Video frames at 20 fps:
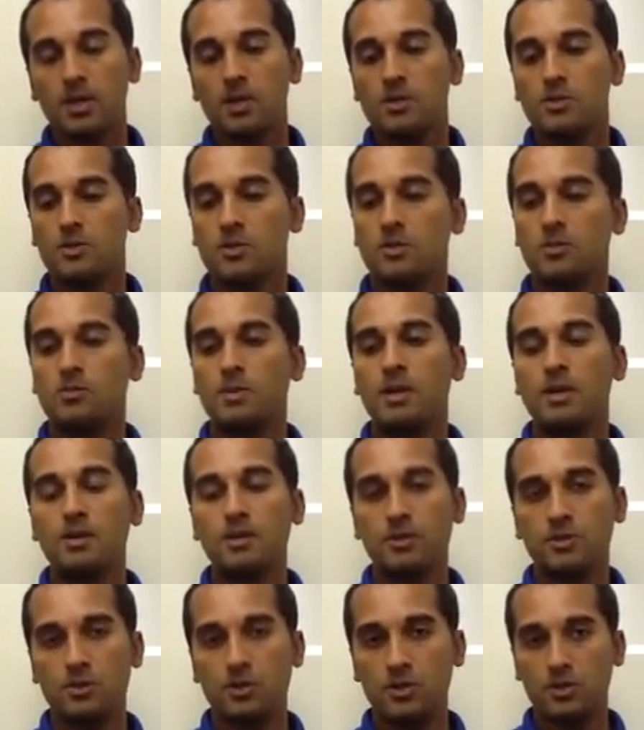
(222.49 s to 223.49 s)
So there's many
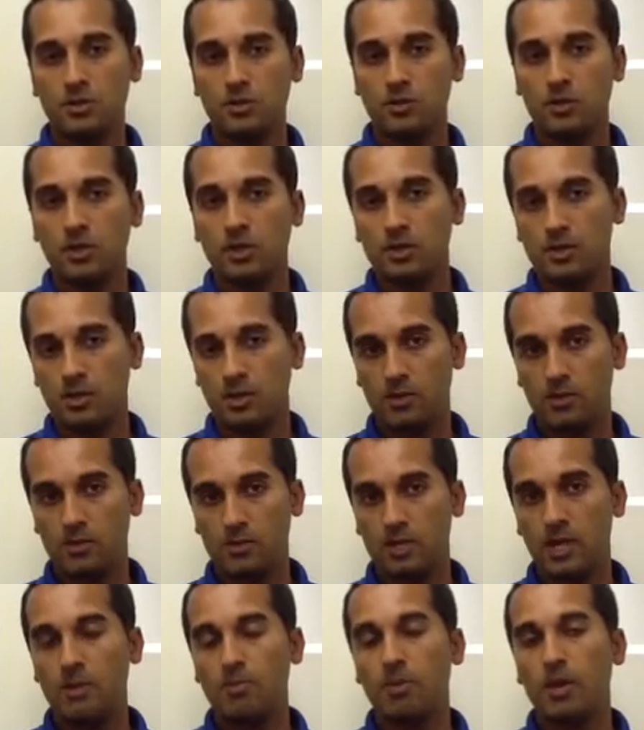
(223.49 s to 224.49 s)
things you can do to continue to
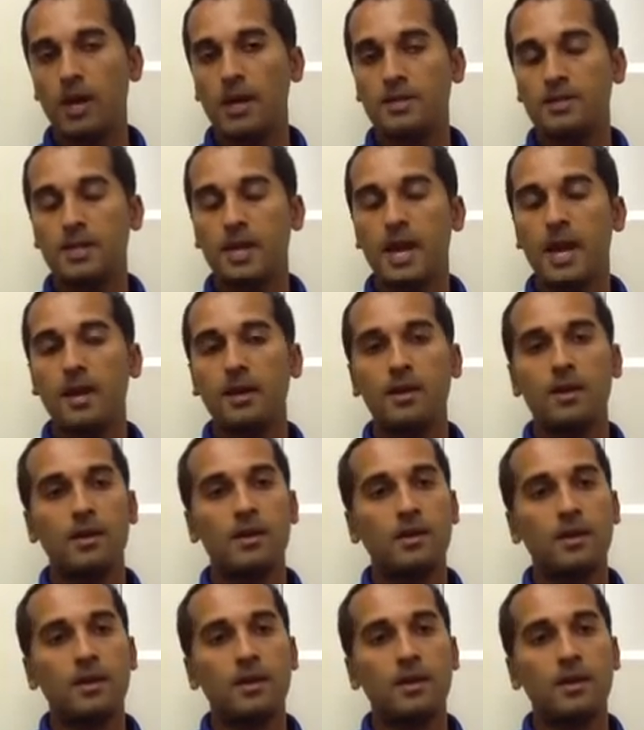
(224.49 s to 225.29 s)
stabilize that,